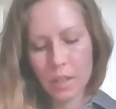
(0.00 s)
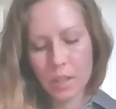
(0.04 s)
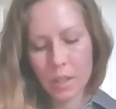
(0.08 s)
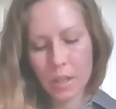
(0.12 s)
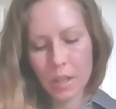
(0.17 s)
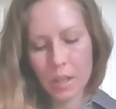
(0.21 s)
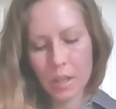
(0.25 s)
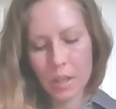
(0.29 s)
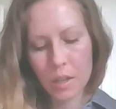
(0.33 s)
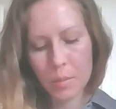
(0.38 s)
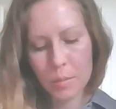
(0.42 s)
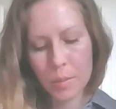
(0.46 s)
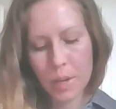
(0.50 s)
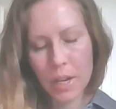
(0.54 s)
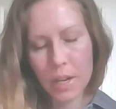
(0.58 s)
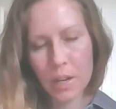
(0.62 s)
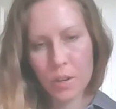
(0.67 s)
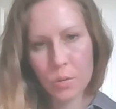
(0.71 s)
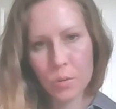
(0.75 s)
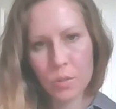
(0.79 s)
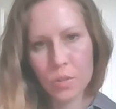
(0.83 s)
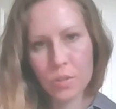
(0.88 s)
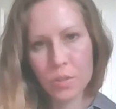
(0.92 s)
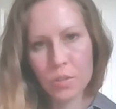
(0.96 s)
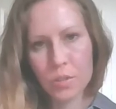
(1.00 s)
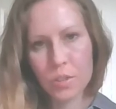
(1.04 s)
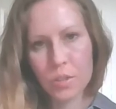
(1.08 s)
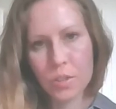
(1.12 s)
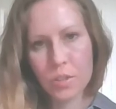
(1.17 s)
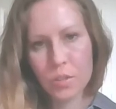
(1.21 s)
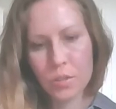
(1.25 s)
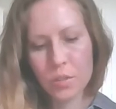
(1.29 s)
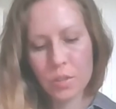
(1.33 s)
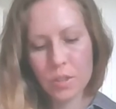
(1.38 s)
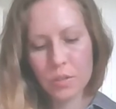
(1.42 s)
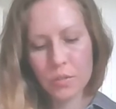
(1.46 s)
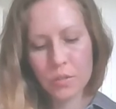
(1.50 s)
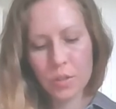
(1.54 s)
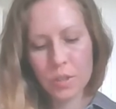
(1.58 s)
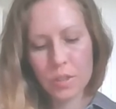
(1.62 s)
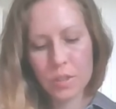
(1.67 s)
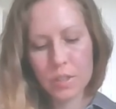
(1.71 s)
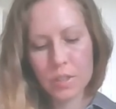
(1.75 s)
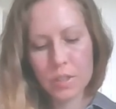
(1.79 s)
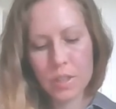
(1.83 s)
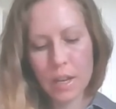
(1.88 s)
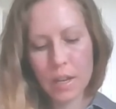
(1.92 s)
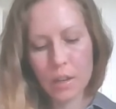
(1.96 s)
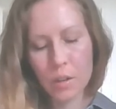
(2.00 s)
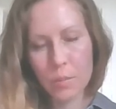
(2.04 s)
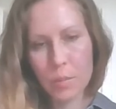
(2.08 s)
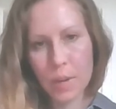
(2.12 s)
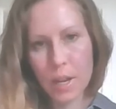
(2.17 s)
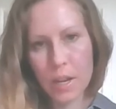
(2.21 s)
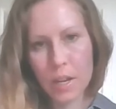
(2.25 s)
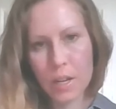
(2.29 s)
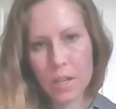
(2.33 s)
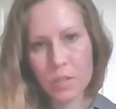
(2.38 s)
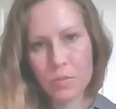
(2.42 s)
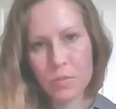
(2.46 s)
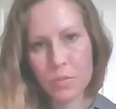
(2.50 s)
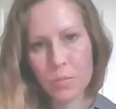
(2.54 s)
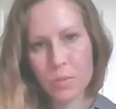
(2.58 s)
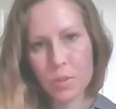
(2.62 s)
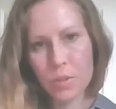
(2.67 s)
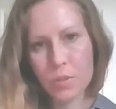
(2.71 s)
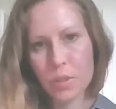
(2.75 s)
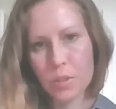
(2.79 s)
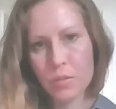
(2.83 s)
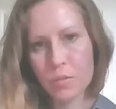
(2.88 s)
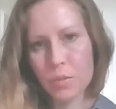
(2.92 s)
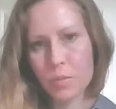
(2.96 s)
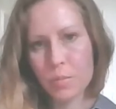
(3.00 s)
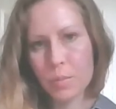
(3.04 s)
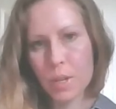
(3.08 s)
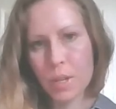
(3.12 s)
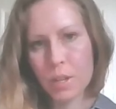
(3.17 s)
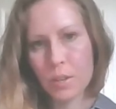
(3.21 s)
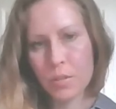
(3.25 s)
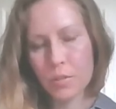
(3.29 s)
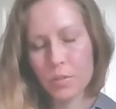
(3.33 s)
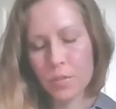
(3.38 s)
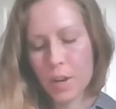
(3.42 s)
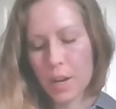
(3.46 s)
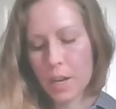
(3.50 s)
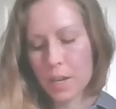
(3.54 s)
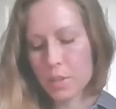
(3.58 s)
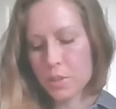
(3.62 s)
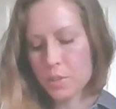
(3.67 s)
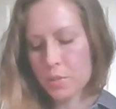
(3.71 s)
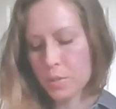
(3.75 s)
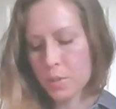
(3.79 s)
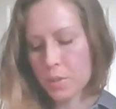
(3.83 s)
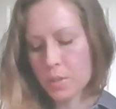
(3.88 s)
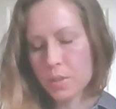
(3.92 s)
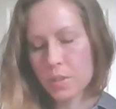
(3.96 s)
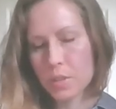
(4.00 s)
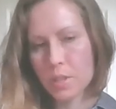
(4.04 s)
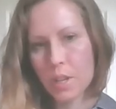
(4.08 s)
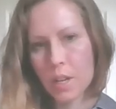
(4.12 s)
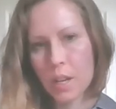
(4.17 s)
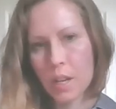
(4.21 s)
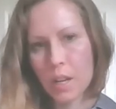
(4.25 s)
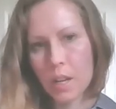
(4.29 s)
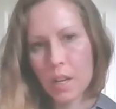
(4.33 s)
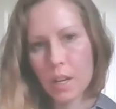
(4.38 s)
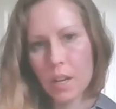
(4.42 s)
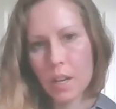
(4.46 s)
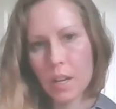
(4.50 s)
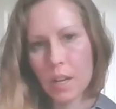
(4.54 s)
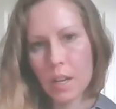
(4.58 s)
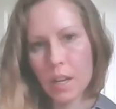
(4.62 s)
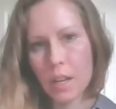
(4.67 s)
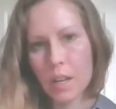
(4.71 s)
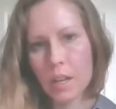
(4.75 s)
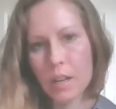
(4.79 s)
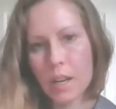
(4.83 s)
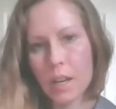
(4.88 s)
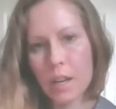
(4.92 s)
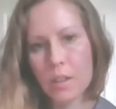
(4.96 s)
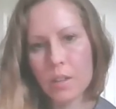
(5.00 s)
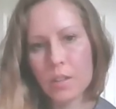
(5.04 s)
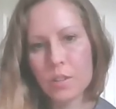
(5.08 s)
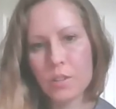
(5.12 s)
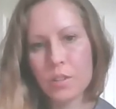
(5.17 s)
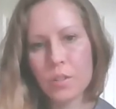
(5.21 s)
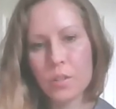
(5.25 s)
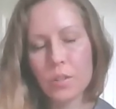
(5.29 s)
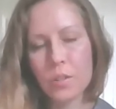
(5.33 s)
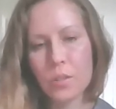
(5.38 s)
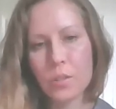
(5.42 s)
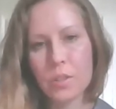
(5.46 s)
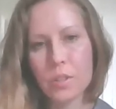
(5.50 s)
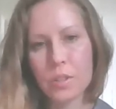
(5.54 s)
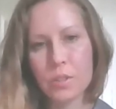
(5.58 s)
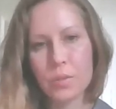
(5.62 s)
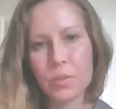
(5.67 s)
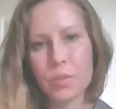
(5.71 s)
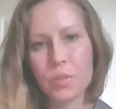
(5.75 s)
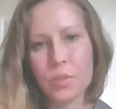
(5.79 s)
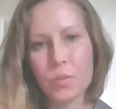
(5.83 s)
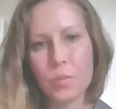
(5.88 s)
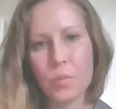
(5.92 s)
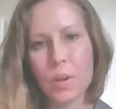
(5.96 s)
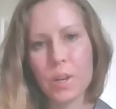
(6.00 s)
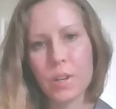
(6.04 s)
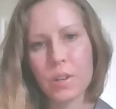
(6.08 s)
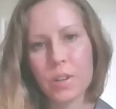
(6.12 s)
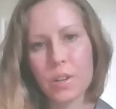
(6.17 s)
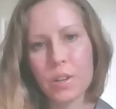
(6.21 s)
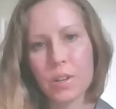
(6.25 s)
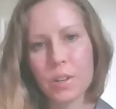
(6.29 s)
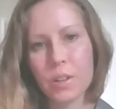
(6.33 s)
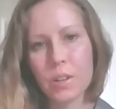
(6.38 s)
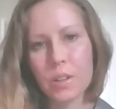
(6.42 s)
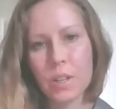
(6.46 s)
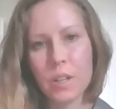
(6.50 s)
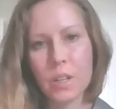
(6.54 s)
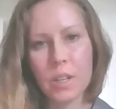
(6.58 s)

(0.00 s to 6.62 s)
I had ordered two different style bags from two different manufacturers, and of the two this was the winner.